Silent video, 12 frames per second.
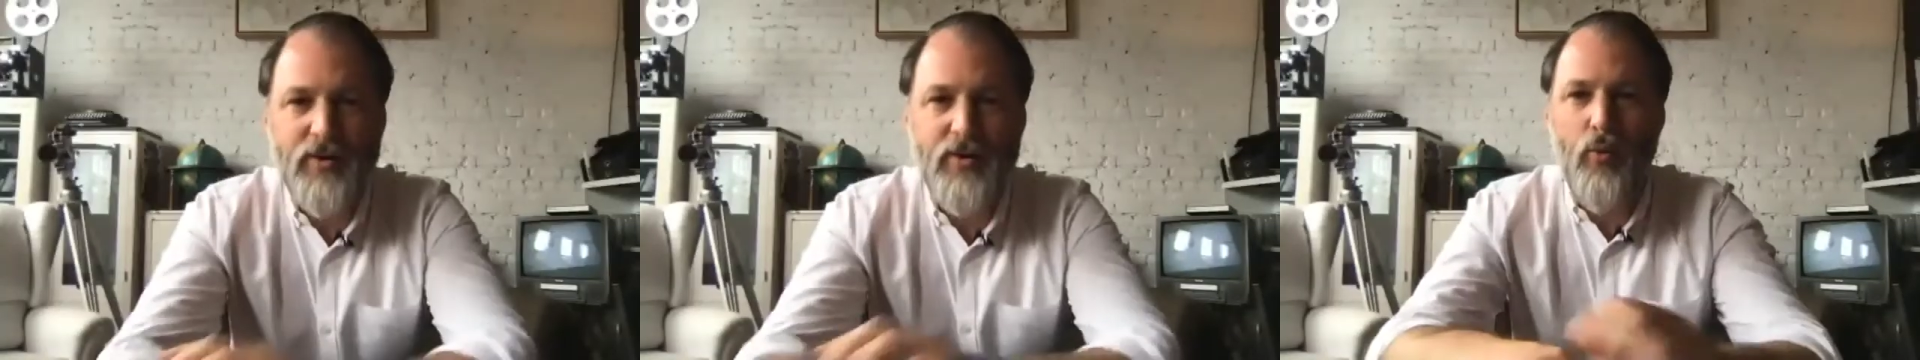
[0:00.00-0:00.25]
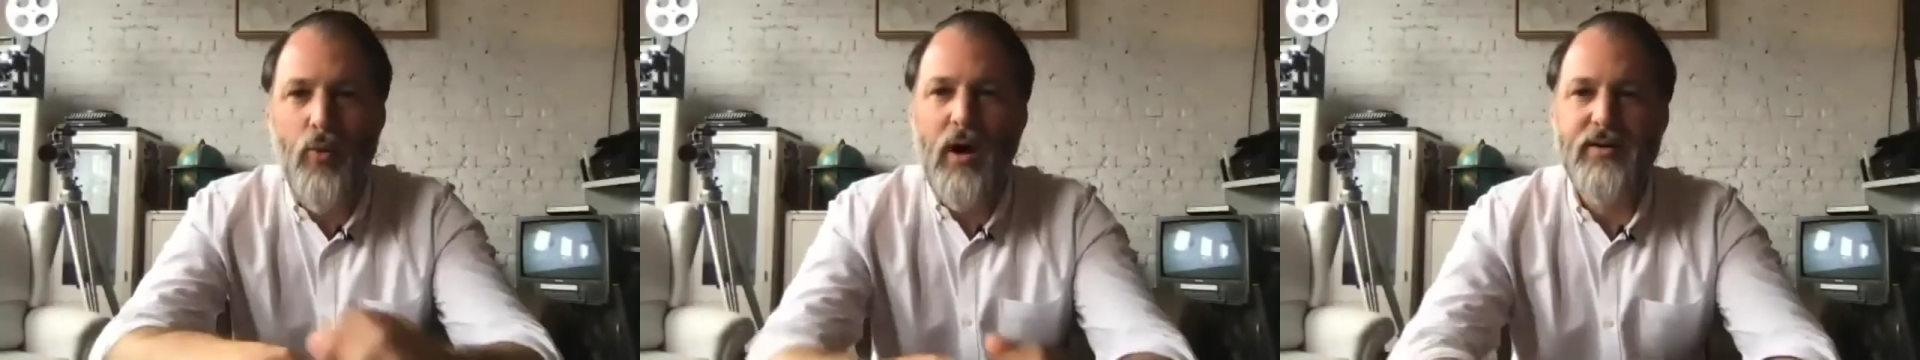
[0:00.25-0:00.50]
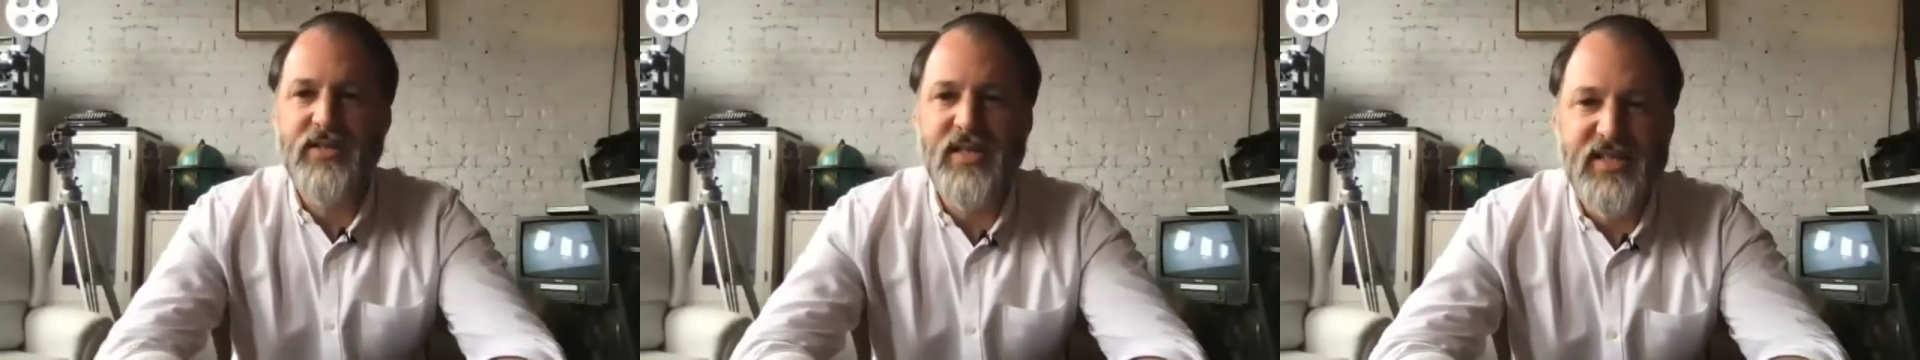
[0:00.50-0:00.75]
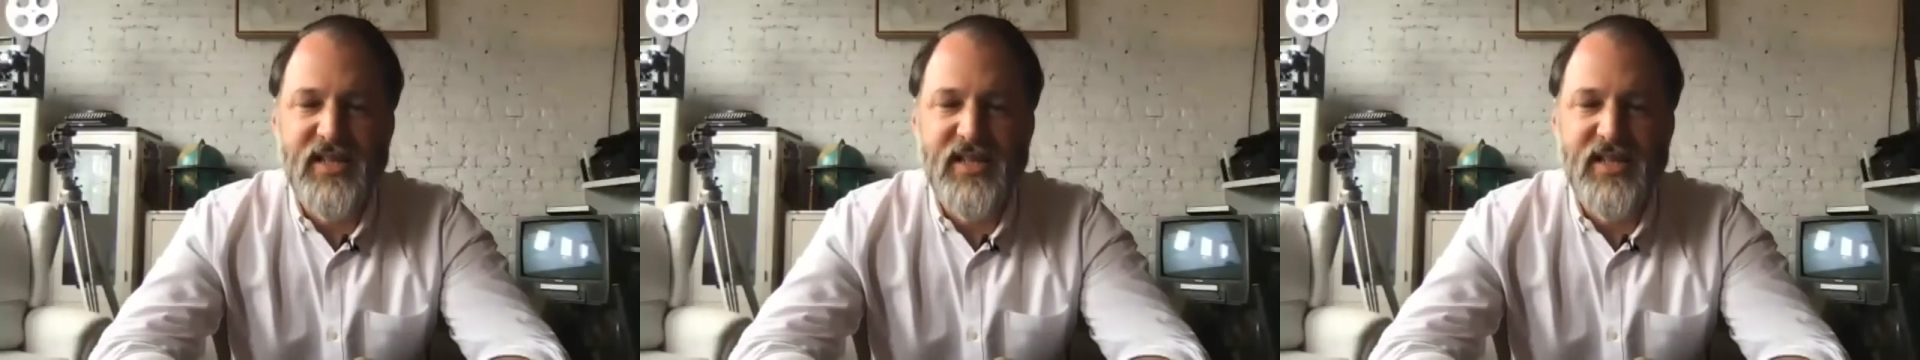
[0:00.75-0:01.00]
where is
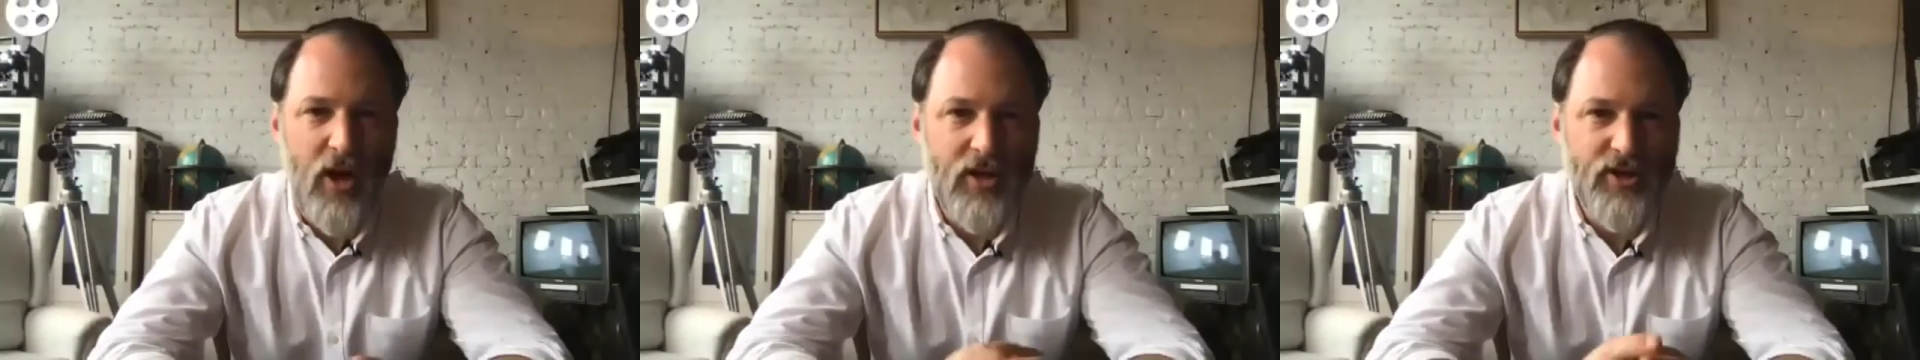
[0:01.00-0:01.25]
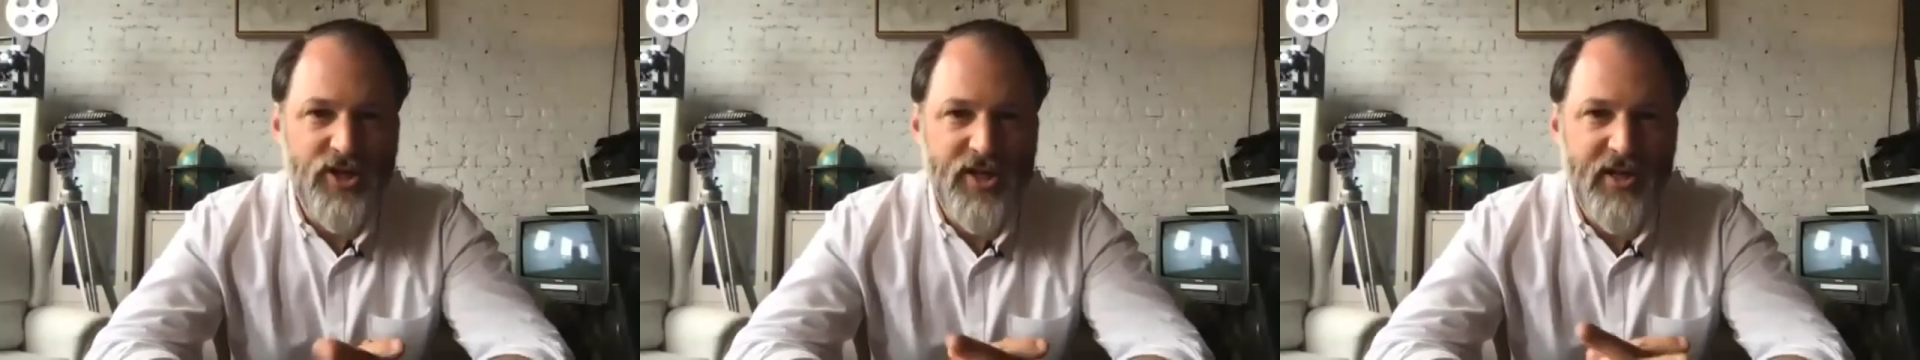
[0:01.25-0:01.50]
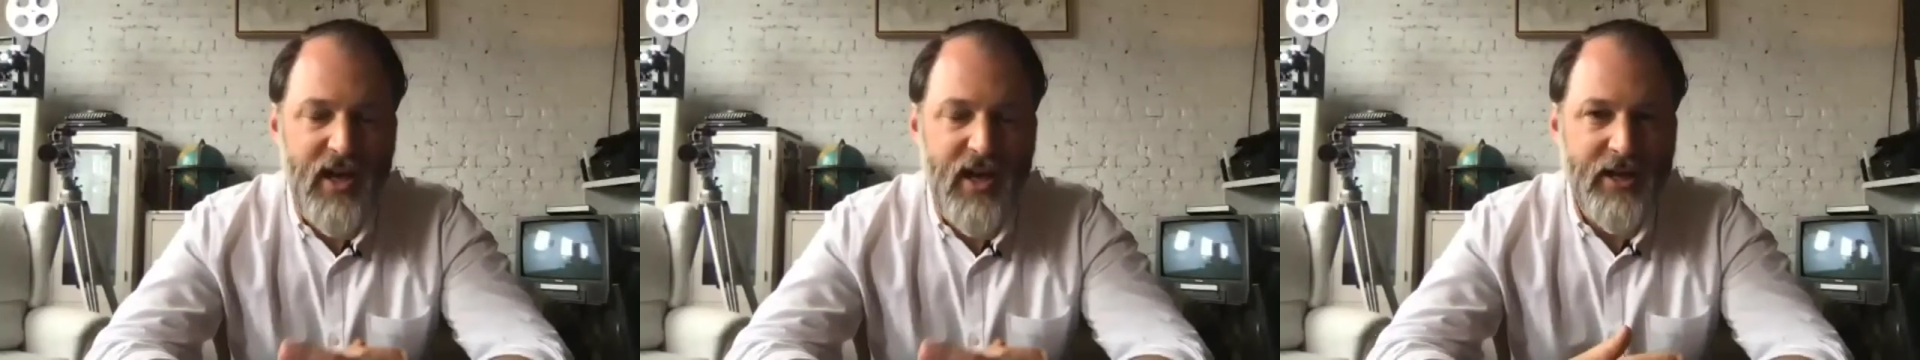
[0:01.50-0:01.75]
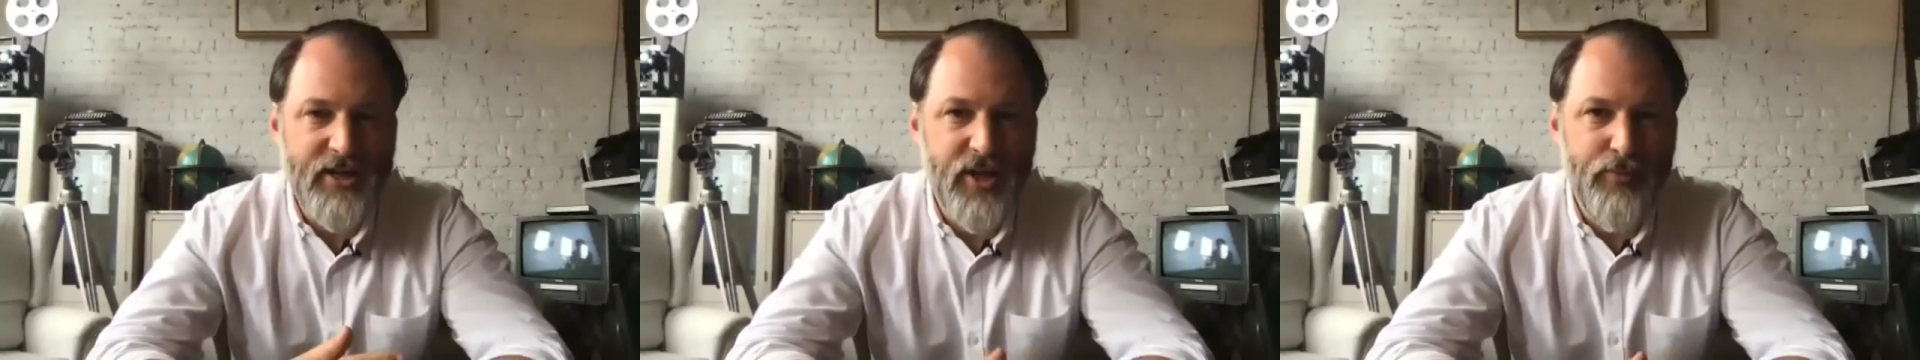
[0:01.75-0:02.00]
this technology
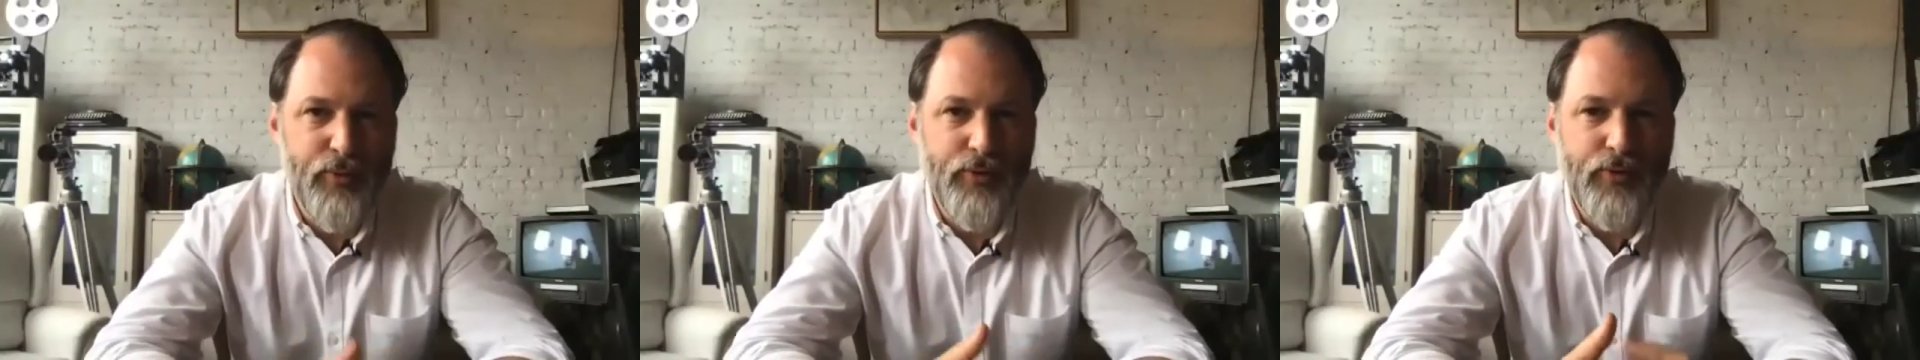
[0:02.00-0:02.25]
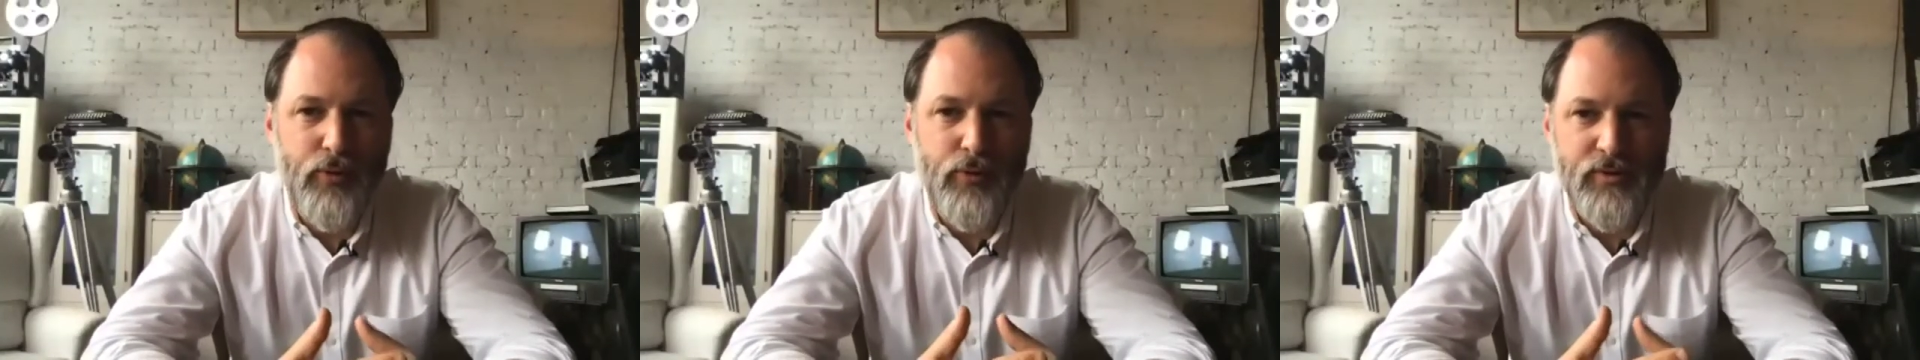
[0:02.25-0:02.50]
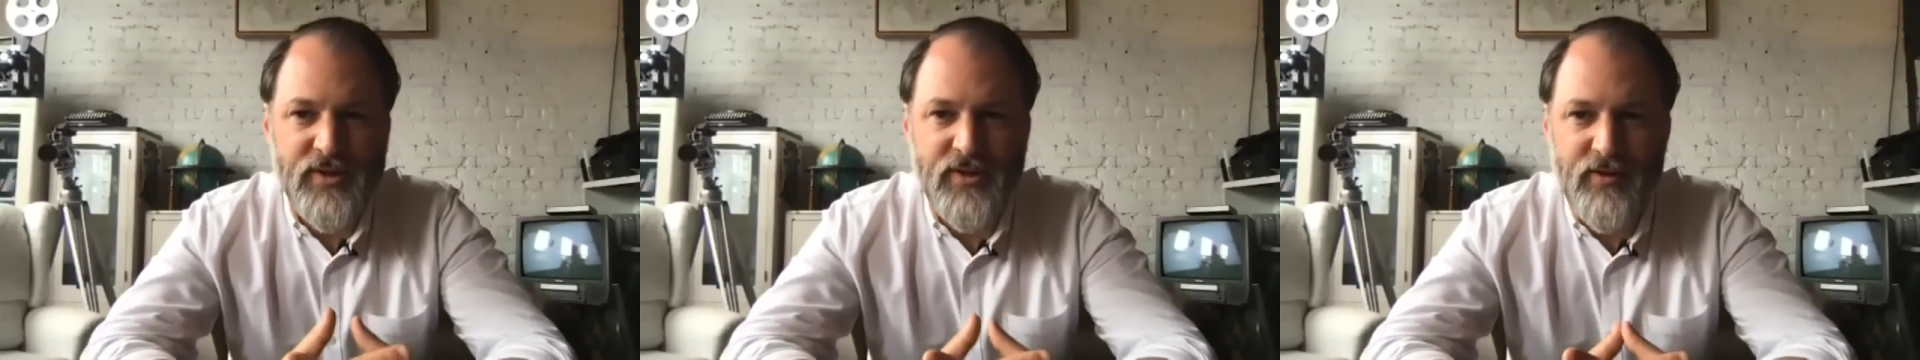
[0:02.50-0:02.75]
actually produced?